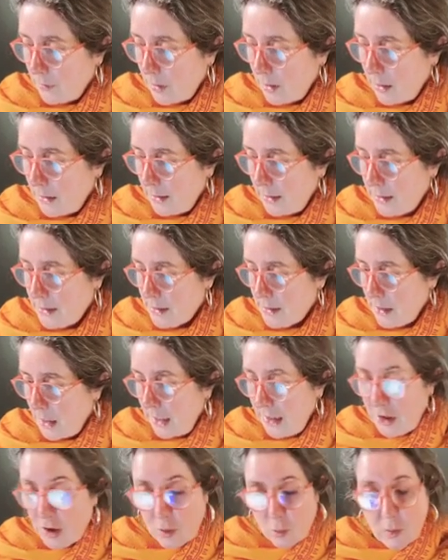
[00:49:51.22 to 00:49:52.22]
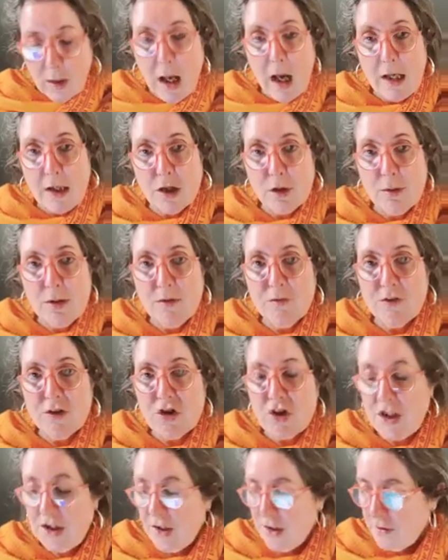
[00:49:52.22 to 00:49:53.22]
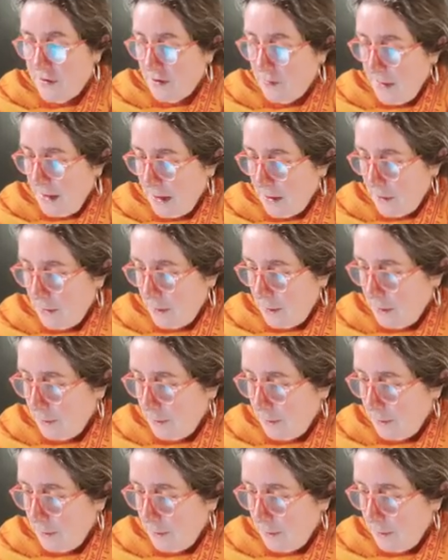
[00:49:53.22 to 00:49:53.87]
Right. Are you in Virginia, Tamiko?